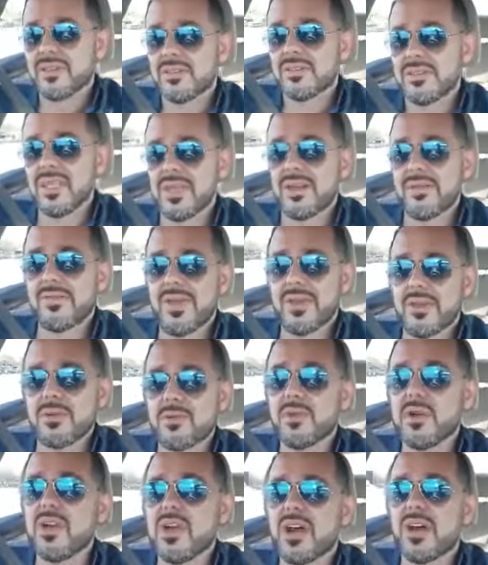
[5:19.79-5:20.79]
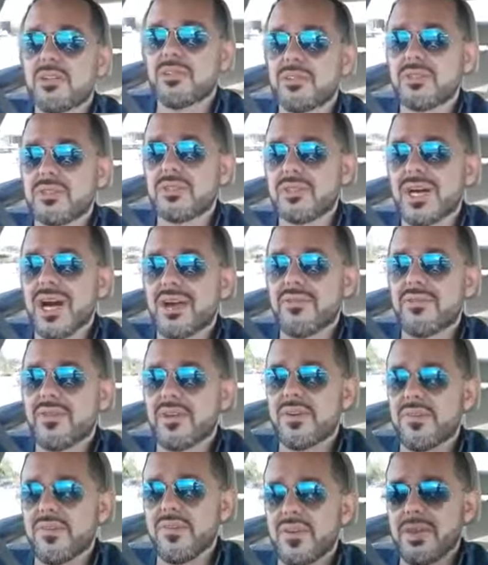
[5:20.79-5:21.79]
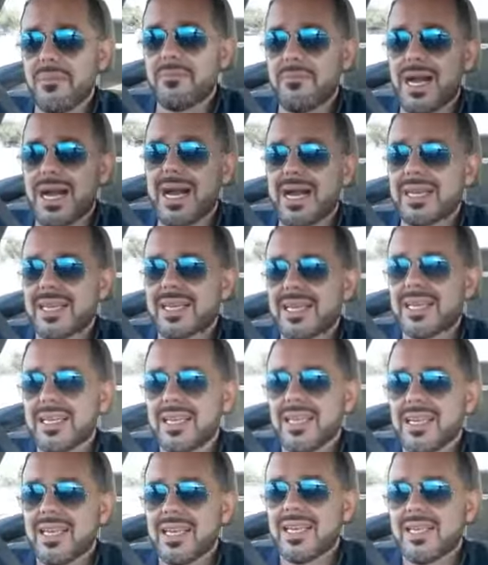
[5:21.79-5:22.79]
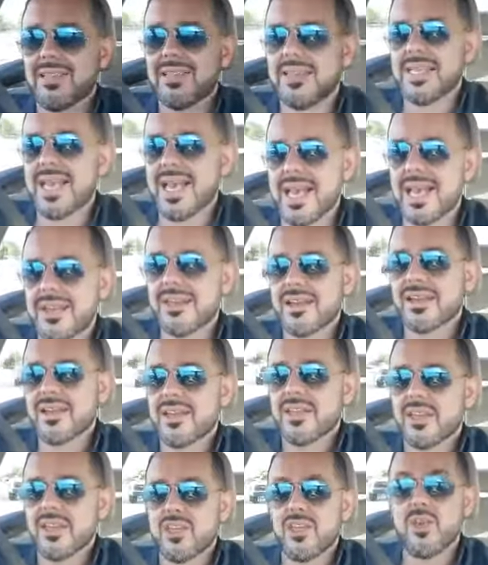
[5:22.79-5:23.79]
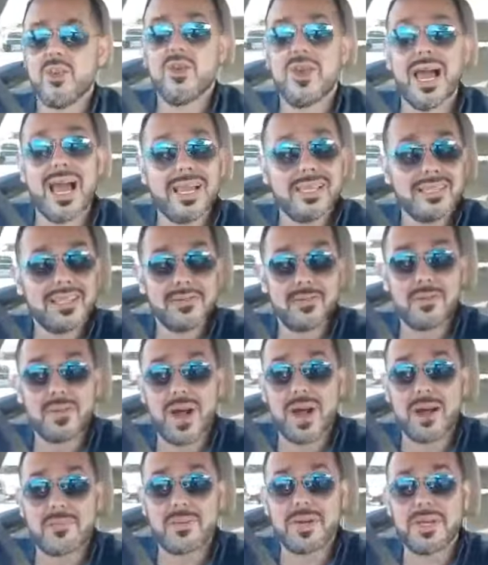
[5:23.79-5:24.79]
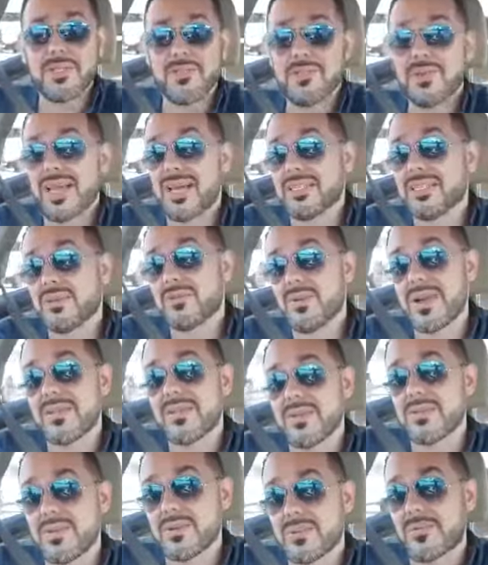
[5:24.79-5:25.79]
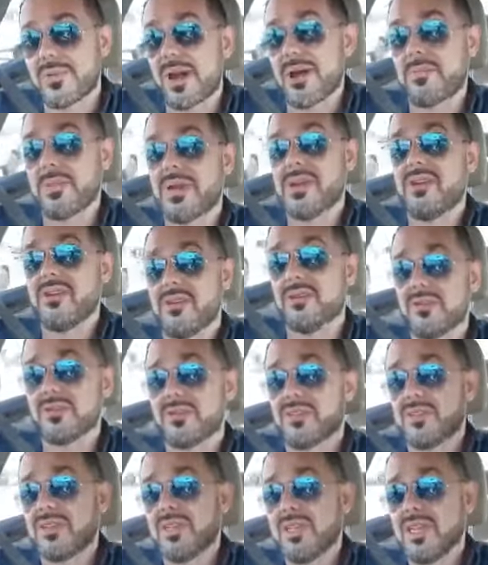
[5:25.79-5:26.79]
Tell them that you would love to have their feedback, that you like their property, you like the way that their property looks,